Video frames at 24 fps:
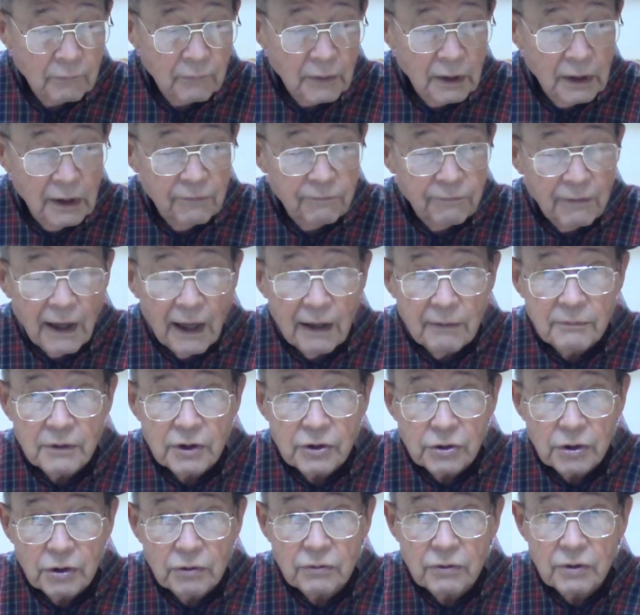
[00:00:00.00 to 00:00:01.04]
If I'm to
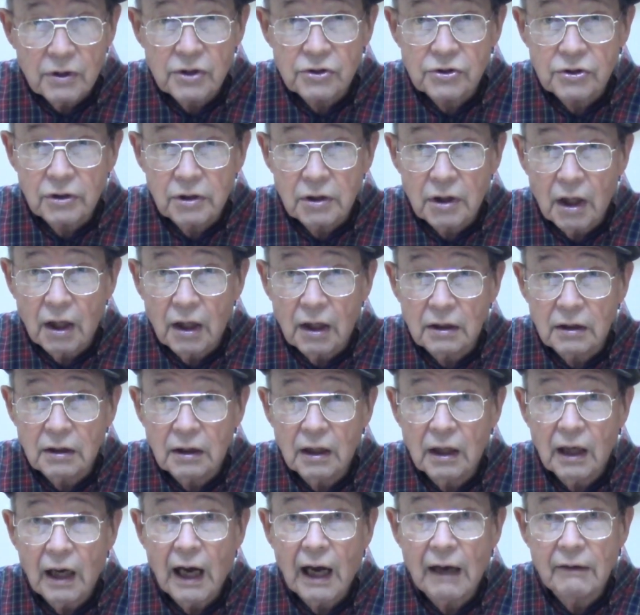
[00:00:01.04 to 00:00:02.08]
shoot this gun,
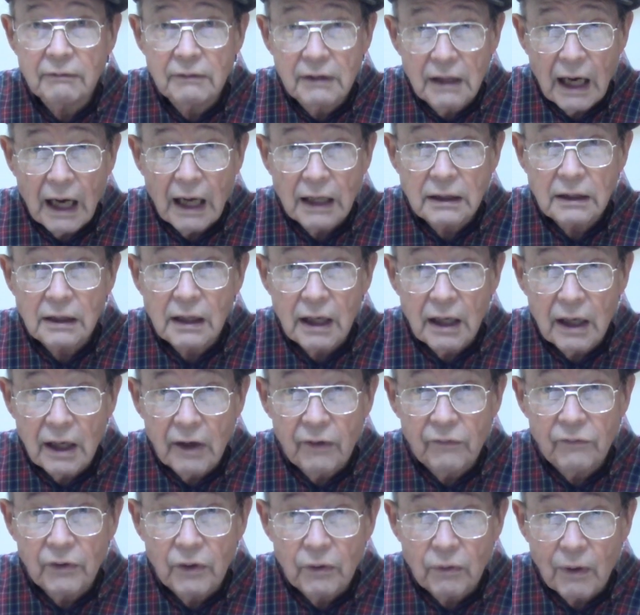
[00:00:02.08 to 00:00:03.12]
I've got to
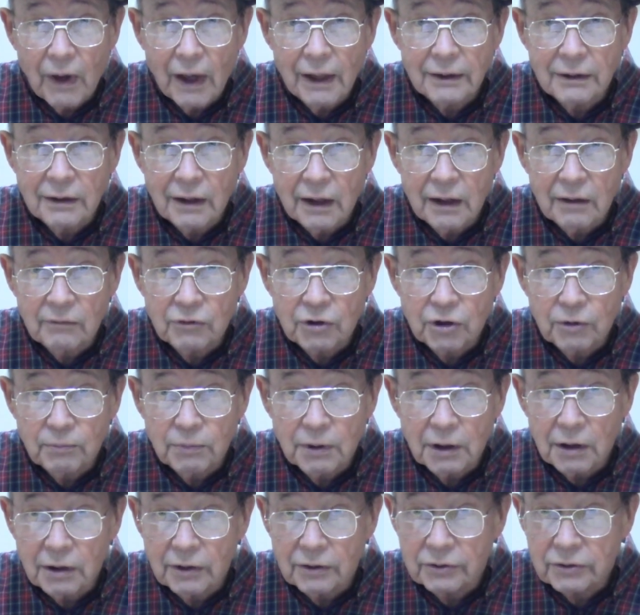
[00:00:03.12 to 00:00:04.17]
have the right diameter
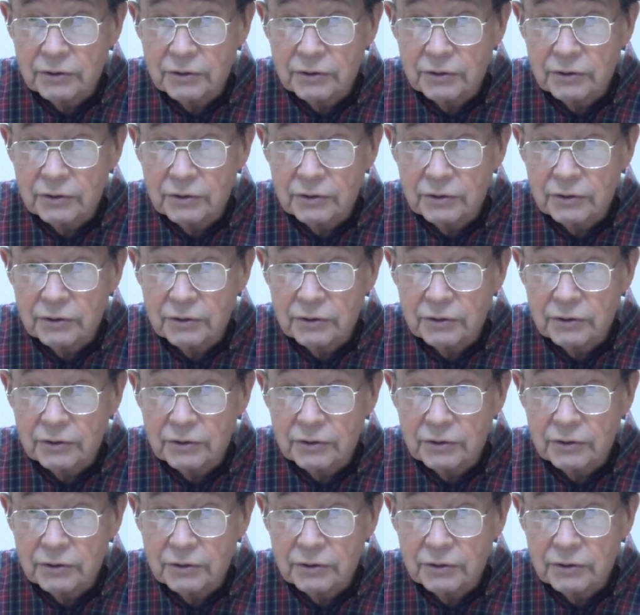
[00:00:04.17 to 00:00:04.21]
bullets.